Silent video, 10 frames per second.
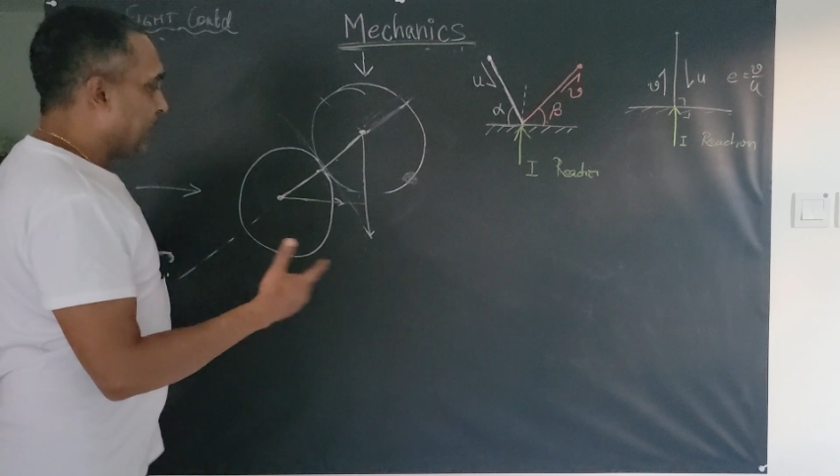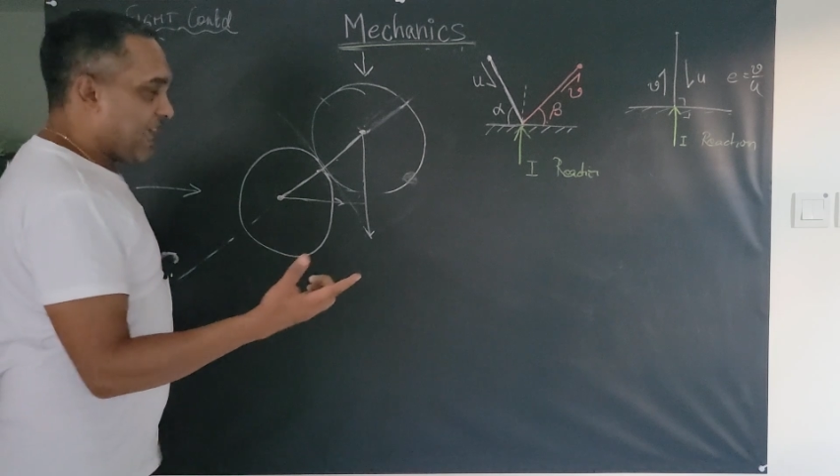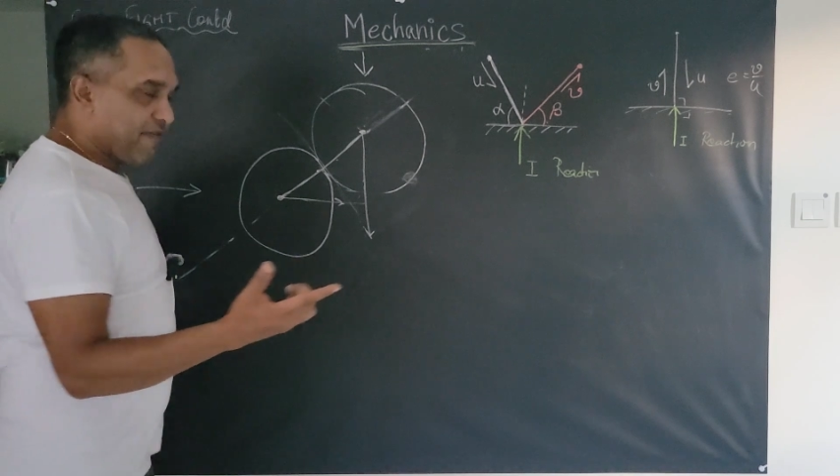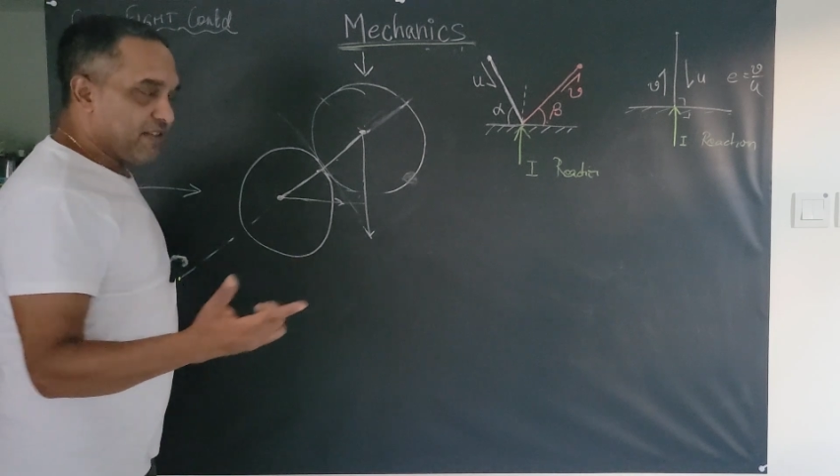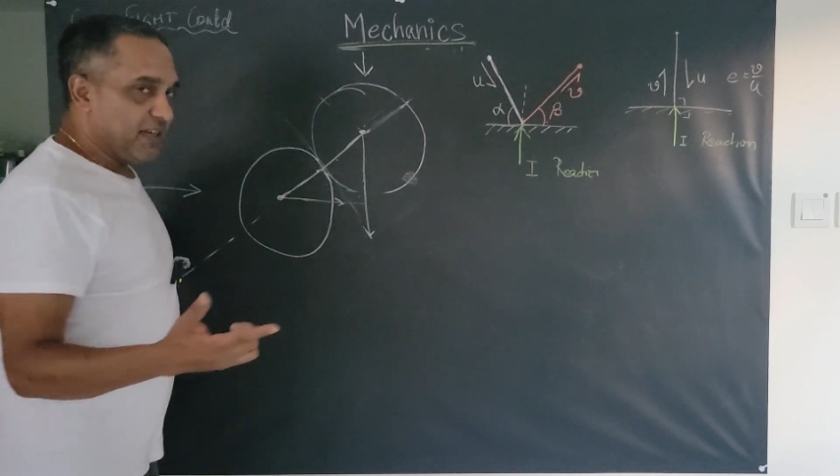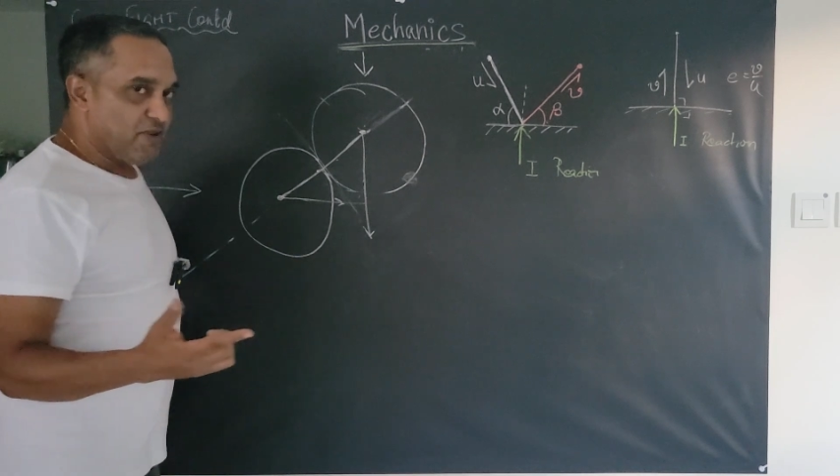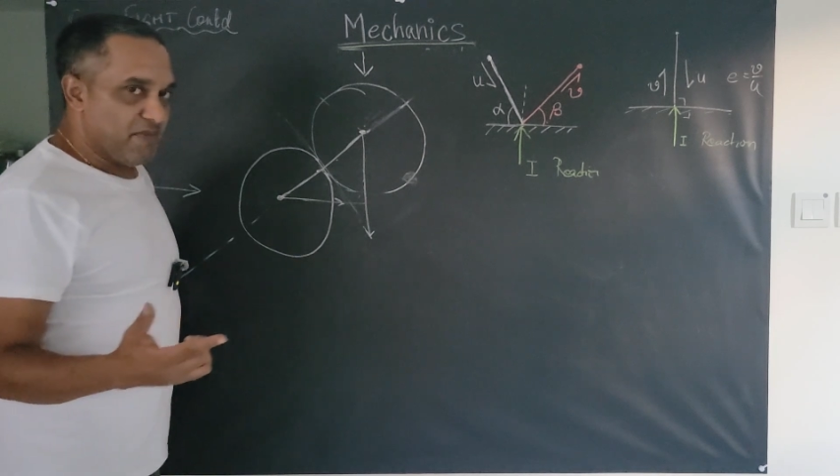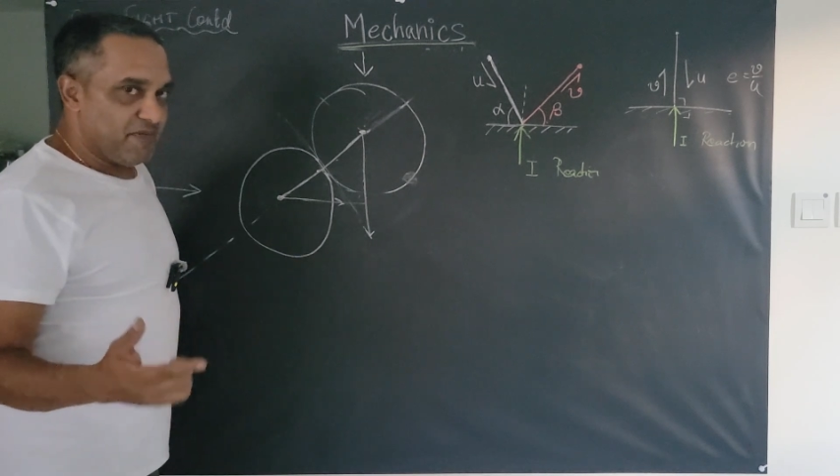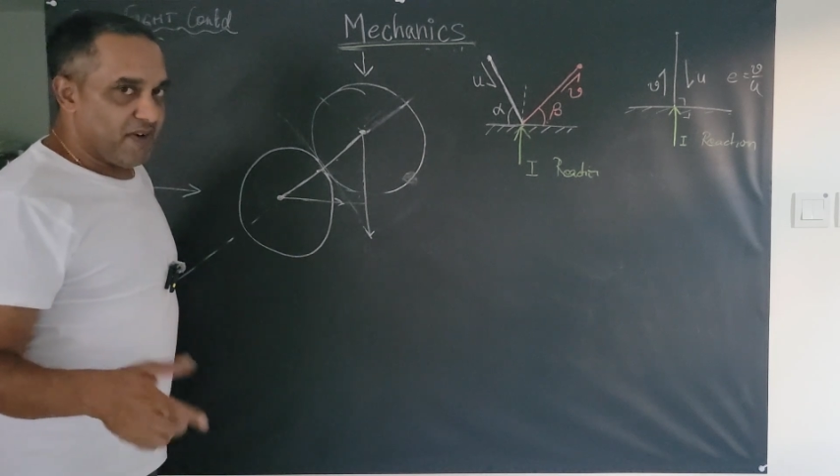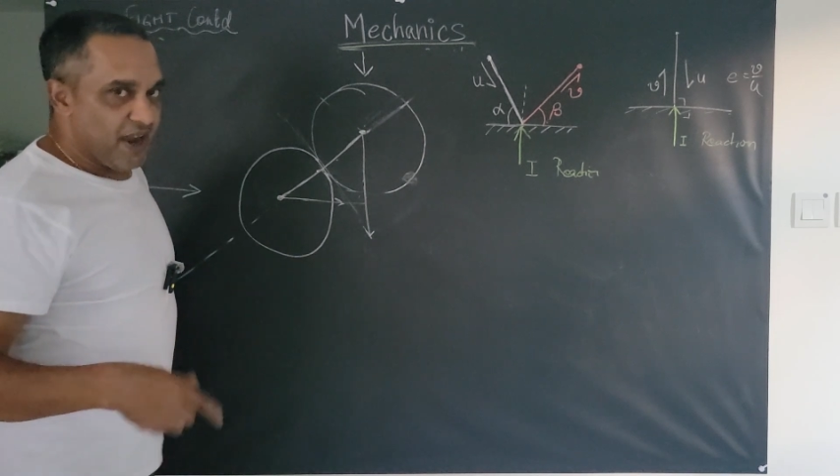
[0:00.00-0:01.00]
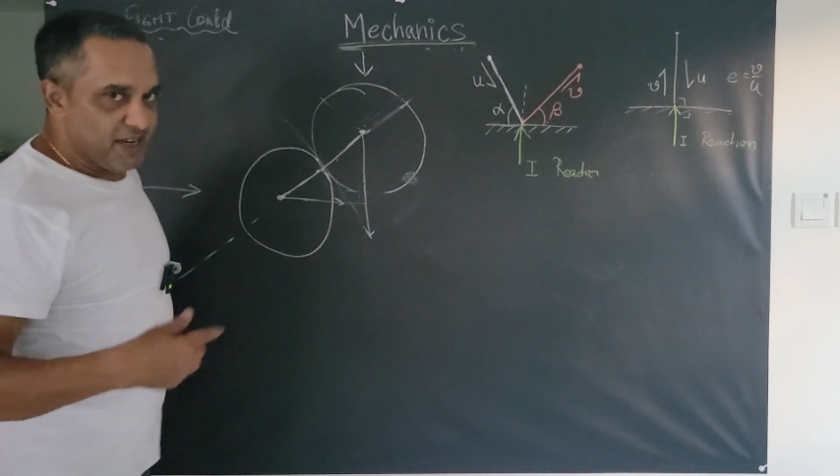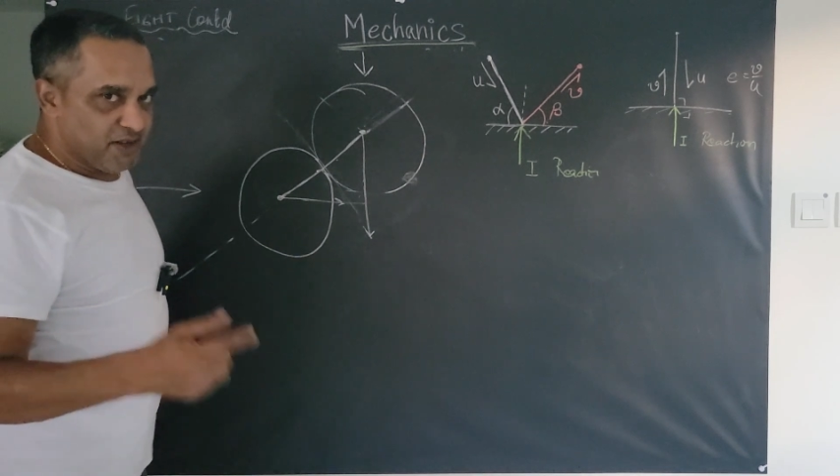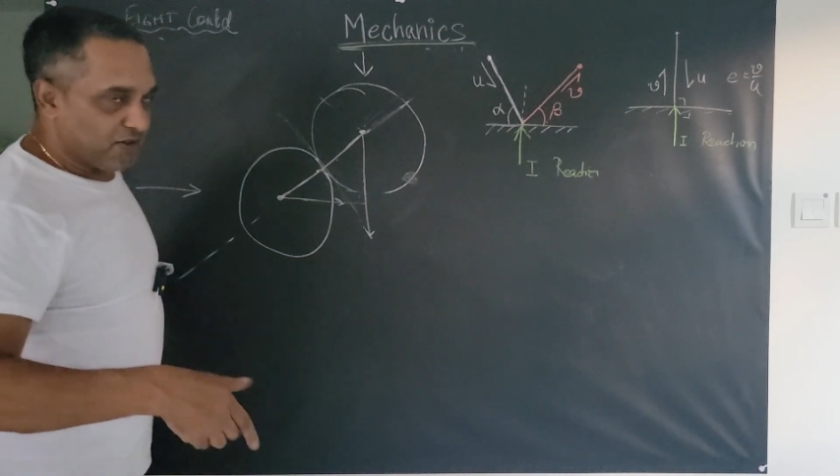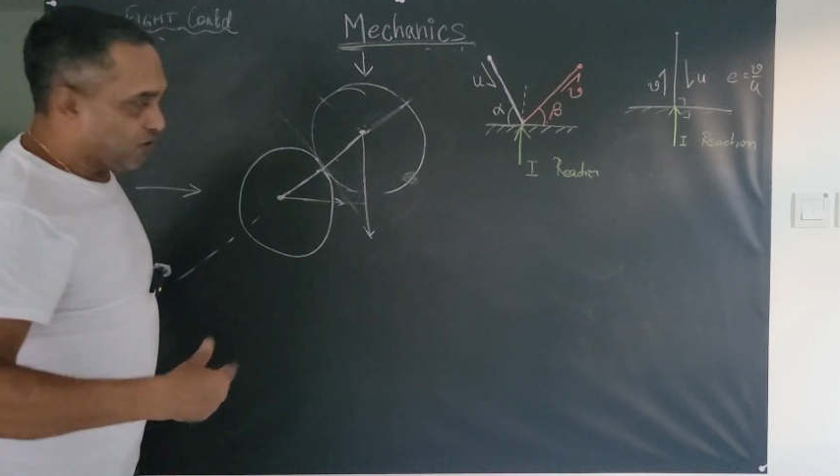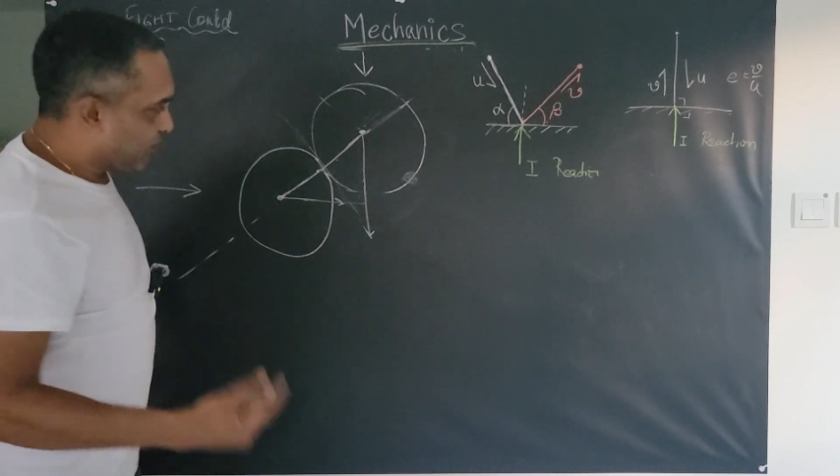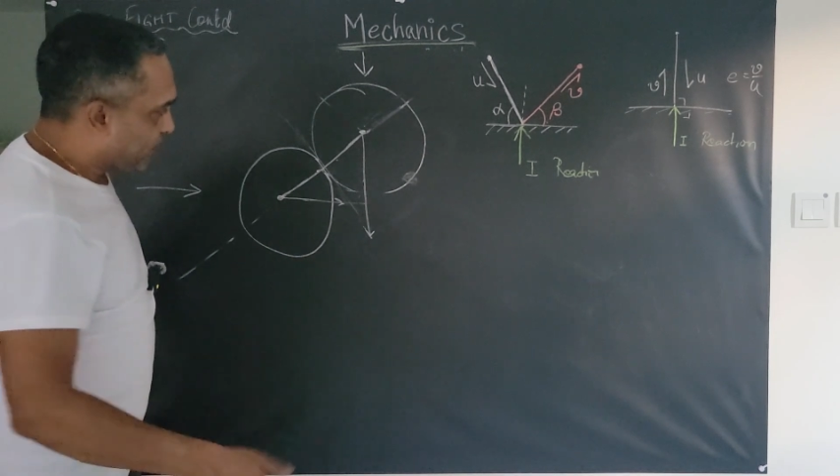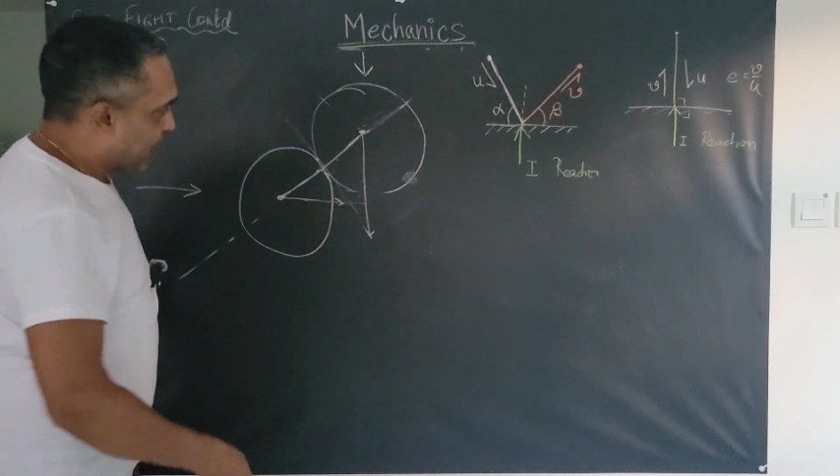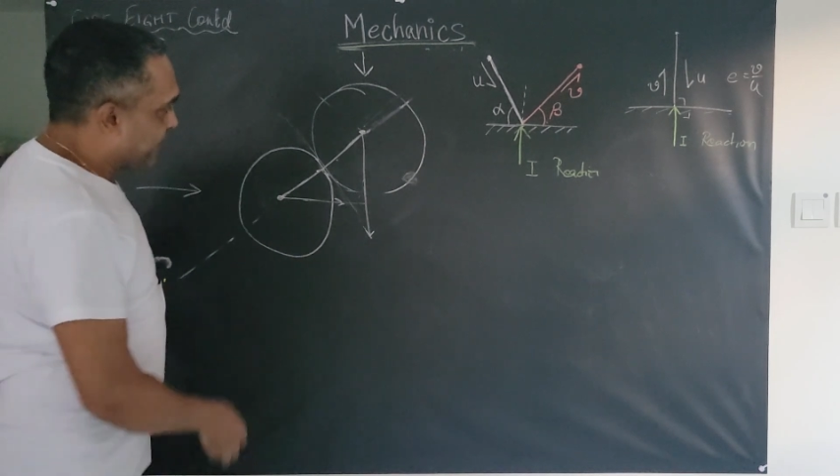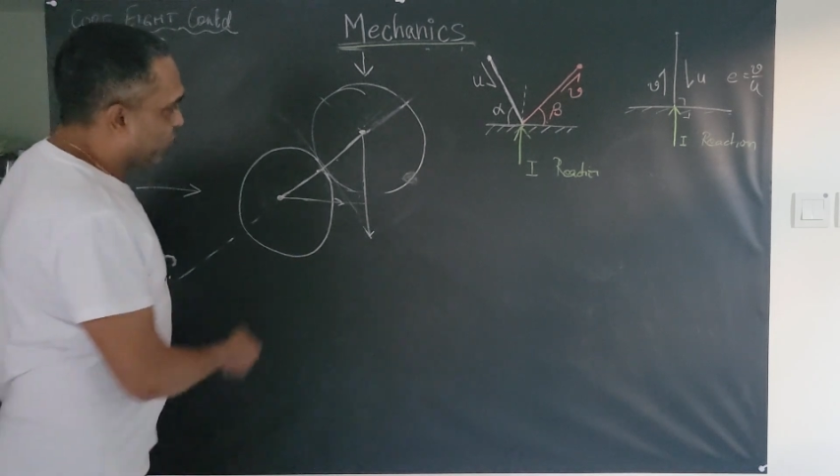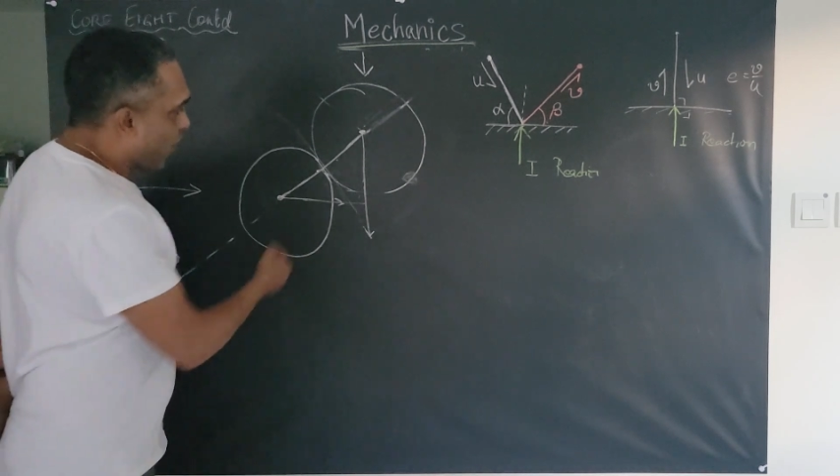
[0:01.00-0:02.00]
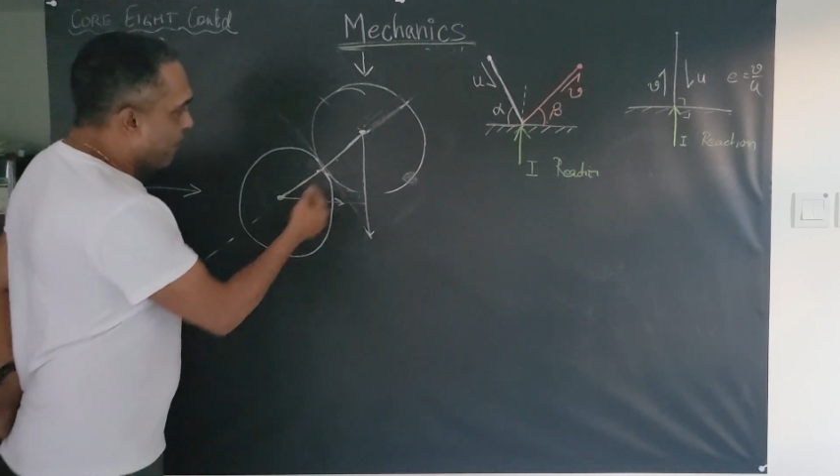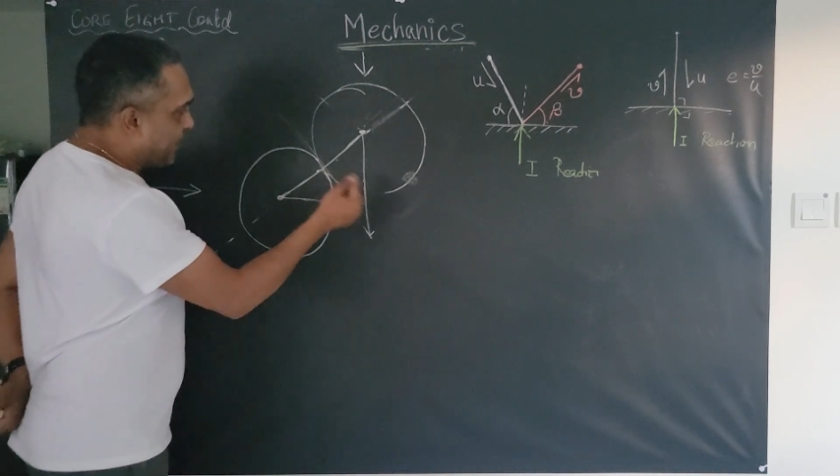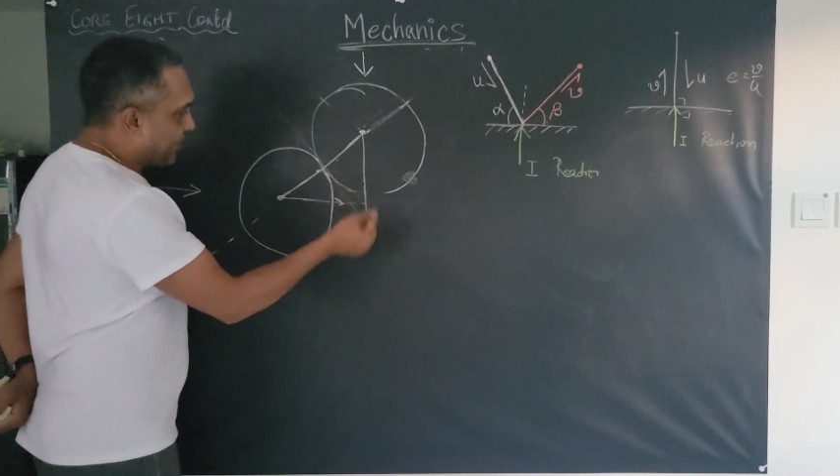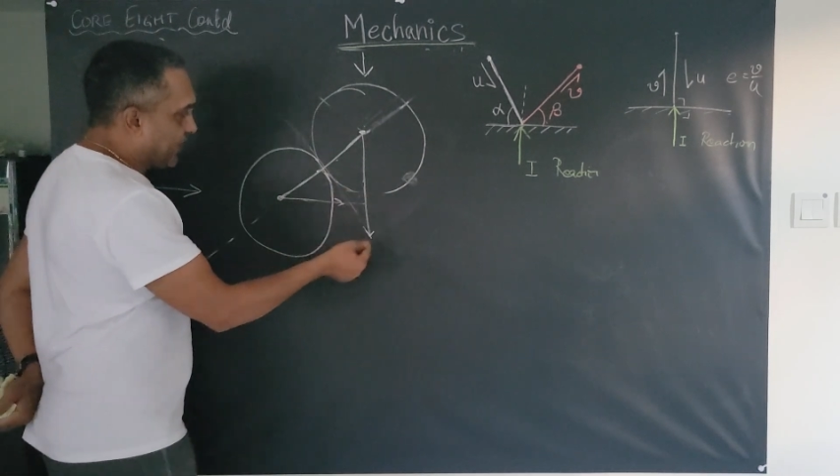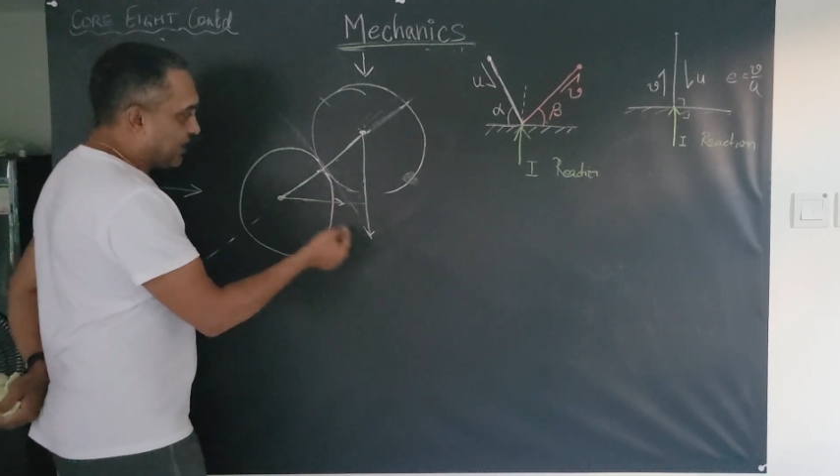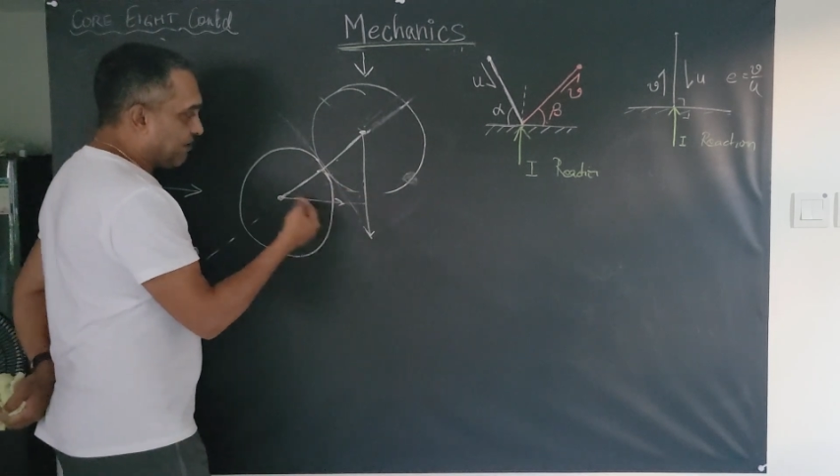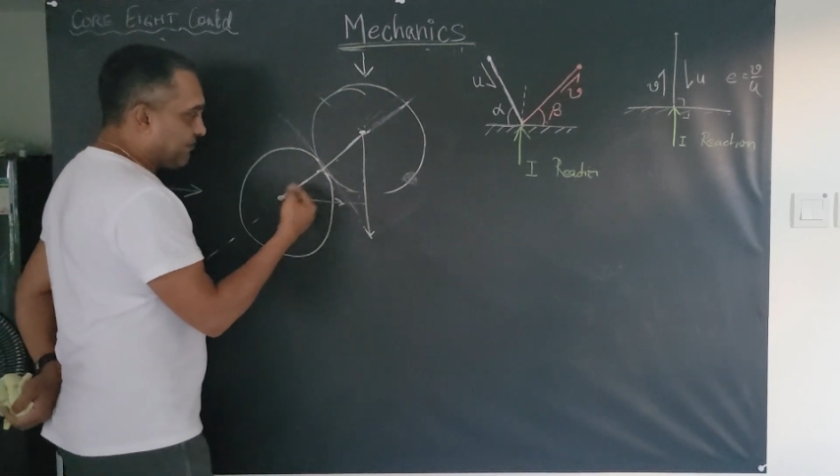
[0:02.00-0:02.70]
everything would be fine. You could use plain geometry to